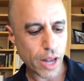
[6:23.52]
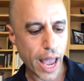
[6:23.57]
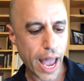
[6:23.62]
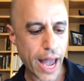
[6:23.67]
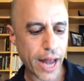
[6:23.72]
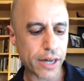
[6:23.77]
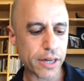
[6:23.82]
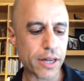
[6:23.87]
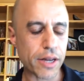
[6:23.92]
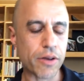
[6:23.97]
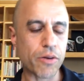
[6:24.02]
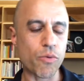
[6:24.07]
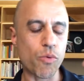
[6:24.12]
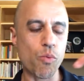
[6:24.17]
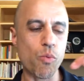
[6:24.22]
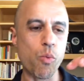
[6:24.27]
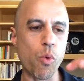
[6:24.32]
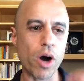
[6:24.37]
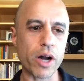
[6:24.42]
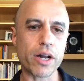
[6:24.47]
And
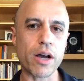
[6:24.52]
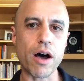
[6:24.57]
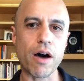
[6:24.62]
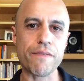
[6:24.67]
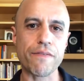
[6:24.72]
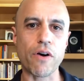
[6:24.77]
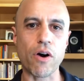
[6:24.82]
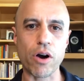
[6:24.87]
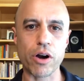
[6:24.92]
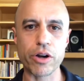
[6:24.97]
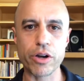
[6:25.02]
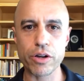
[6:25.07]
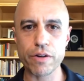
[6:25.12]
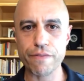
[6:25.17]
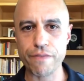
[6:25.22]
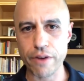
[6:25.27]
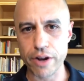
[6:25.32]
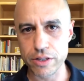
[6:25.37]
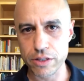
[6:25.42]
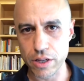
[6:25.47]
one of our
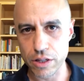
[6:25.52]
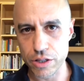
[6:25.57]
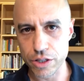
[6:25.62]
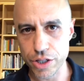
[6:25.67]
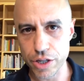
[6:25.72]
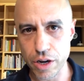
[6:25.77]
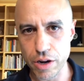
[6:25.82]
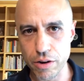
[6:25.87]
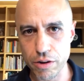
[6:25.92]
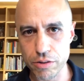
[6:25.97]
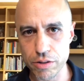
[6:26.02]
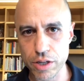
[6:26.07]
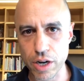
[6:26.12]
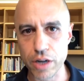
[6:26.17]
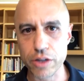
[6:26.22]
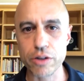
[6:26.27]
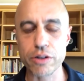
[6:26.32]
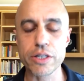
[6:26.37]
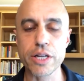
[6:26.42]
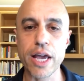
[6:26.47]
good friends on the show,
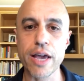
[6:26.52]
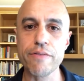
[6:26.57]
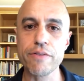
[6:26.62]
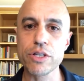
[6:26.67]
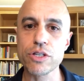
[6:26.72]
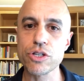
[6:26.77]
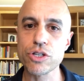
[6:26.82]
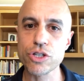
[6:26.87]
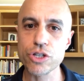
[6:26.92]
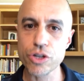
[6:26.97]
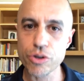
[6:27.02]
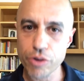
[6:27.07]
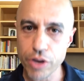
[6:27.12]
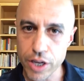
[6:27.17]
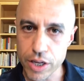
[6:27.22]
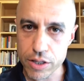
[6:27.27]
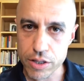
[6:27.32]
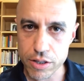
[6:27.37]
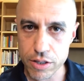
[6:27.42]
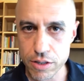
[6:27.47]
Dr. David
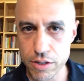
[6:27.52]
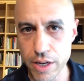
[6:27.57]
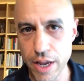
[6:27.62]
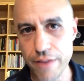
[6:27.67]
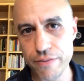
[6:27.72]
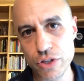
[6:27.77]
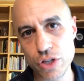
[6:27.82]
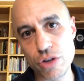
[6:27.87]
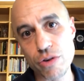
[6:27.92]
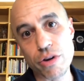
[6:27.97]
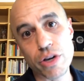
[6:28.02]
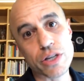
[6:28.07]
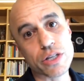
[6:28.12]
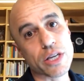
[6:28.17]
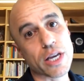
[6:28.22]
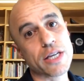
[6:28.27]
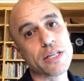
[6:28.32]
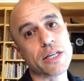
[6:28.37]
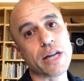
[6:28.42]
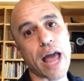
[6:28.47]
Stukas, Dave
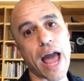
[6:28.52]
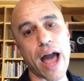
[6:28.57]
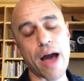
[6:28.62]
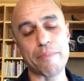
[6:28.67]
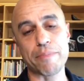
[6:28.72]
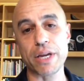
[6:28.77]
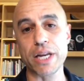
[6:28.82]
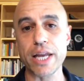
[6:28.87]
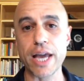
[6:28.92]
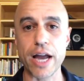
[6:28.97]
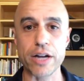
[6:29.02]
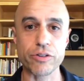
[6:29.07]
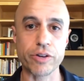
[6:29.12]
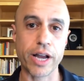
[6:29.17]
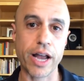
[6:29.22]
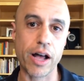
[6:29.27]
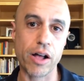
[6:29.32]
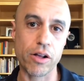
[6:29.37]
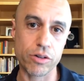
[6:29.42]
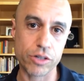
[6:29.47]
Stukas is a pediatric
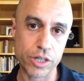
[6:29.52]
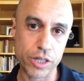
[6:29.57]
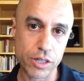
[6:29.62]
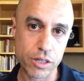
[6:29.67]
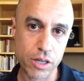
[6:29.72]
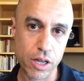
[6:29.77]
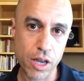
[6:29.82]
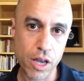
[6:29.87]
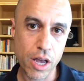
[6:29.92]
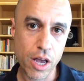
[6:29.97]
allergist.